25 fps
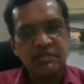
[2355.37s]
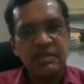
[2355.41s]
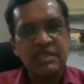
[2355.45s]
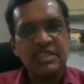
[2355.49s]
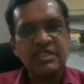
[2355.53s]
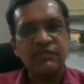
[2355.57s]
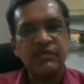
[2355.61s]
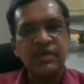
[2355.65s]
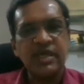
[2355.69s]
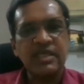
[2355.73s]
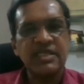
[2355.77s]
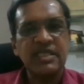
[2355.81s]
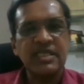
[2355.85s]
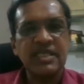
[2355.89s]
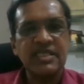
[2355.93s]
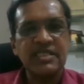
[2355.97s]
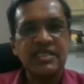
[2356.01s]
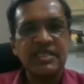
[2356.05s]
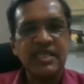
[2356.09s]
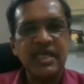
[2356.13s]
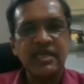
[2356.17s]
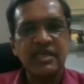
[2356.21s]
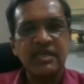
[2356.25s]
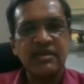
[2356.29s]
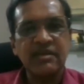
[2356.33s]
specification
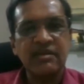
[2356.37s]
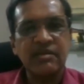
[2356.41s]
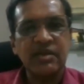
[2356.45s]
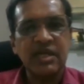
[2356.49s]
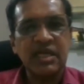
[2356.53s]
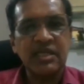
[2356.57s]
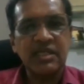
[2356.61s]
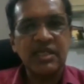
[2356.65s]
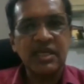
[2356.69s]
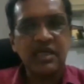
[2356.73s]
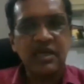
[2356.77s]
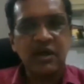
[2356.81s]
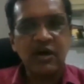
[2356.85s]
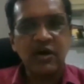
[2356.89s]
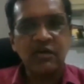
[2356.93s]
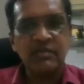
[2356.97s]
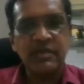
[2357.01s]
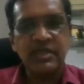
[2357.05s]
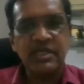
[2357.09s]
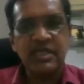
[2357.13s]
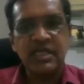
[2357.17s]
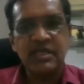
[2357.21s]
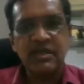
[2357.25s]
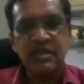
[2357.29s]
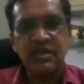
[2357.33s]
is done in the
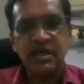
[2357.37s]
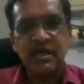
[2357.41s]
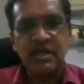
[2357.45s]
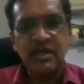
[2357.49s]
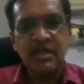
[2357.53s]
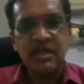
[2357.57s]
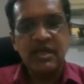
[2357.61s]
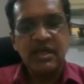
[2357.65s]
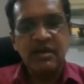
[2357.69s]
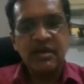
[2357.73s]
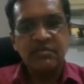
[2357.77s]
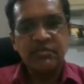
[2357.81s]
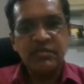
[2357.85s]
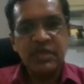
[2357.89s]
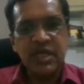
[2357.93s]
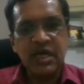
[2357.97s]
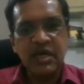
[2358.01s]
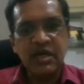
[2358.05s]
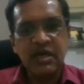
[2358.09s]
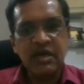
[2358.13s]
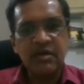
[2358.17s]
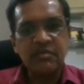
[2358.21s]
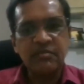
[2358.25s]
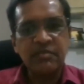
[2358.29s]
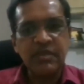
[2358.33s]
government and
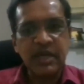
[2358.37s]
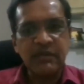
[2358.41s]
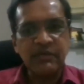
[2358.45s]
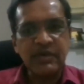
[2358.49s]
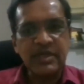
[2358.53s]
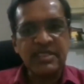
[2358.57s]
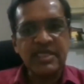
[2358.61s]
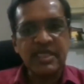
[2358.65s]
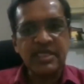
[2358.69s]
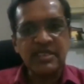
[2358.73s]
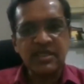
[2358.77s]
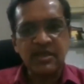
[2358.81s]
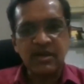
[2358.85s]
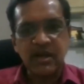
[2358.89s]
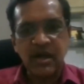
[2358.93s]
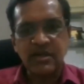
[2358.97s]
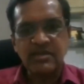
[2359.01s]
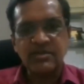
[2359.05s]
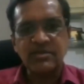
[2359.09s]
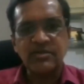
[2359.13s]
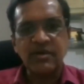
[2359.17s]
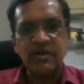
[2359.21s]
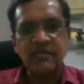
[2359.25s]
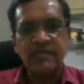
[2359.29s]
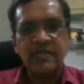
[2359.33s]
the private sector
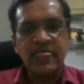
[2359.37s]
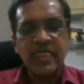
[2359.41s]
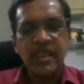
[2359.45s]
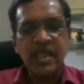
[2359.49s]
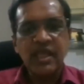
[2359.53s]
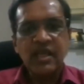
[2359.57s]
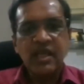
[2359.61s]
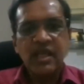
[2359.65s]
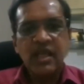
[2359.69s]
also.